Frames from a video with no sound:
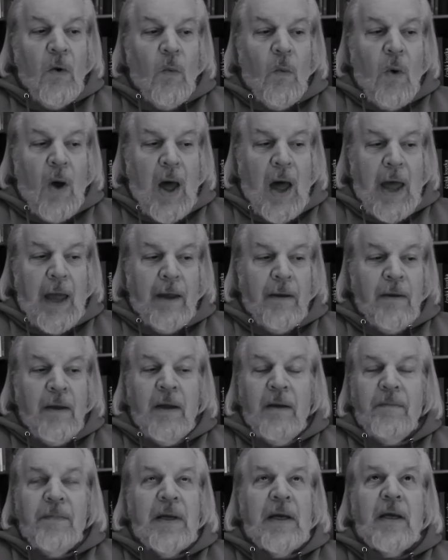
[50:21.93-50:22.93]
Why?
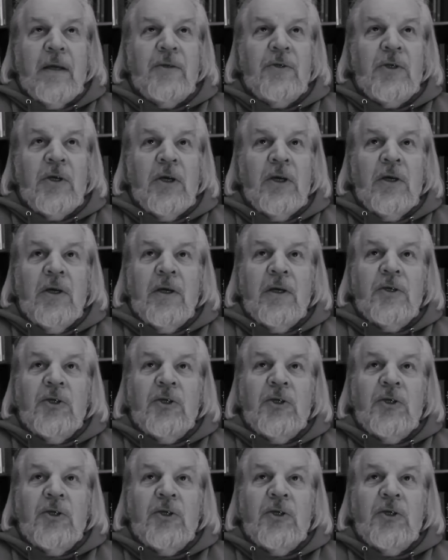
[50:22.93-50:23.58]
Because